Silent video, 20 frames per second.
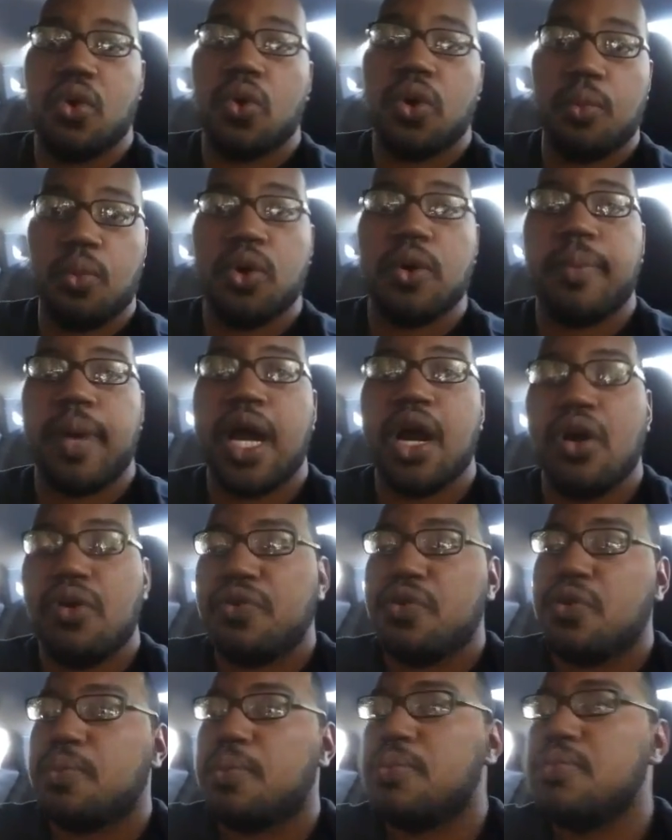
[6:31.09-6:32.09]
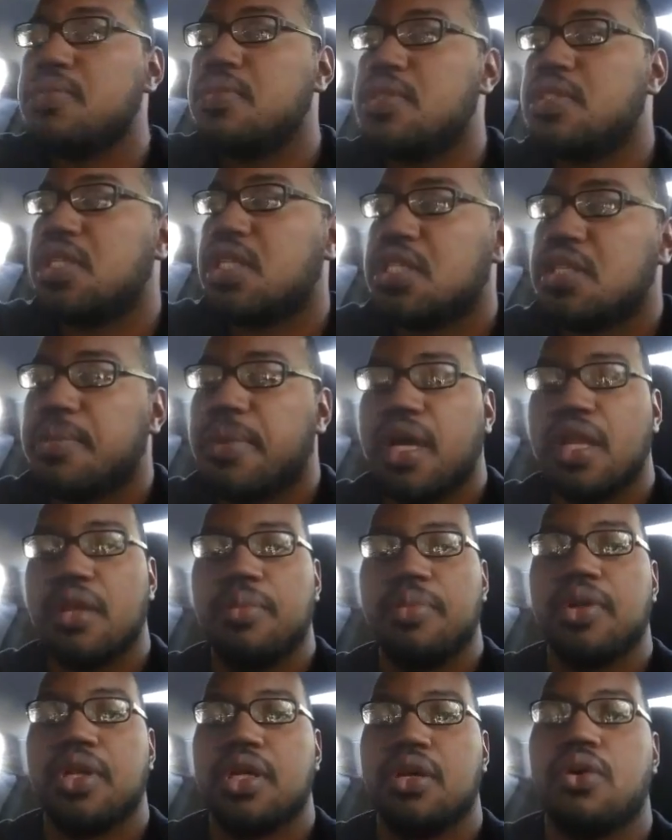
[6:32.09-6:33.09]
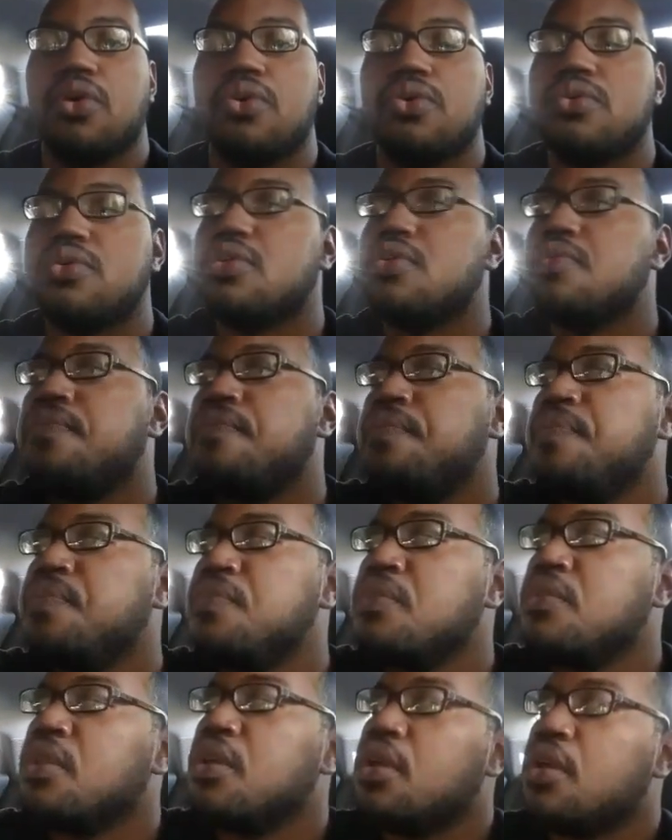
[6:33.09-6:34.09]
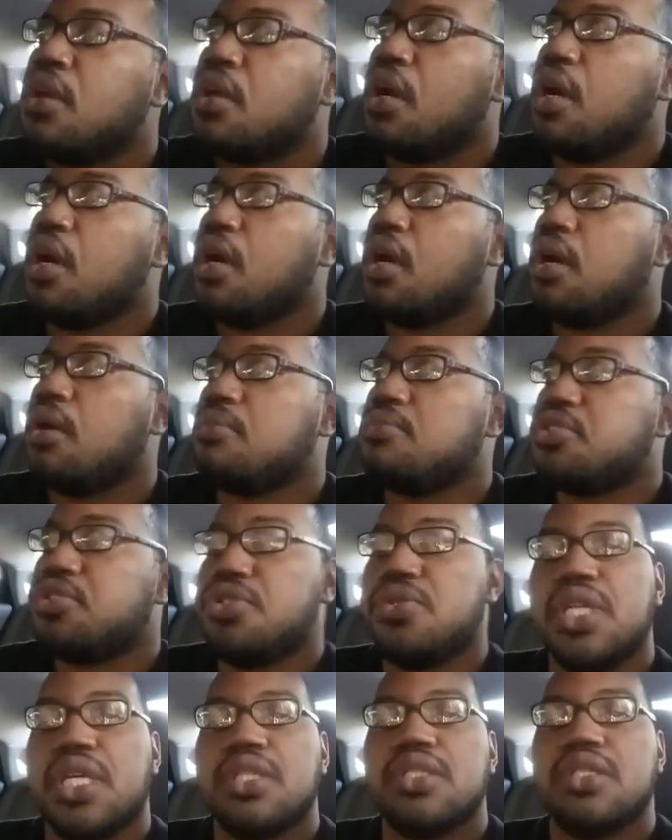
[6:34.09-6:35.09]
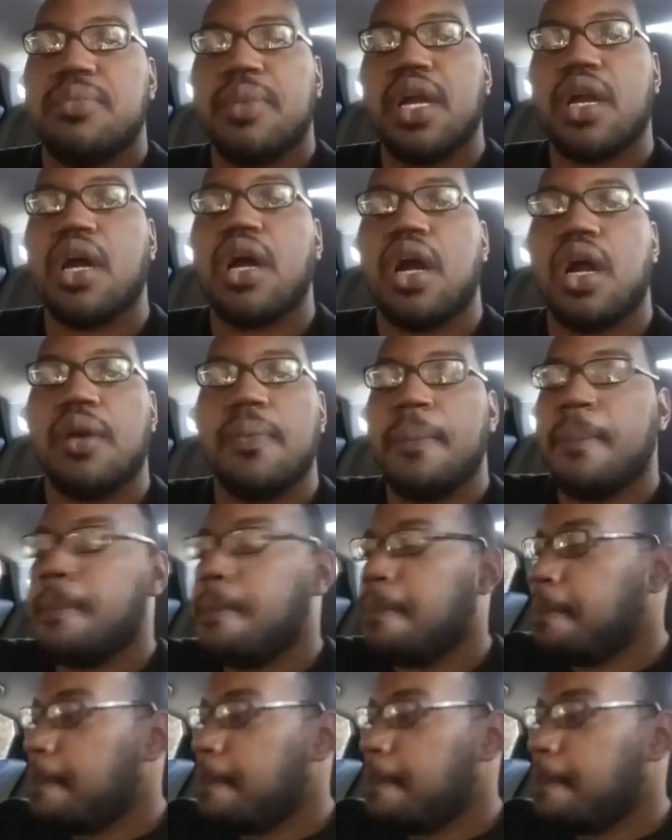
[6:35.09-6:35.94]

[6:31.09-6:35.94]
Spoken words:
or more powerful, judging by the bullet holes, shooting into my car.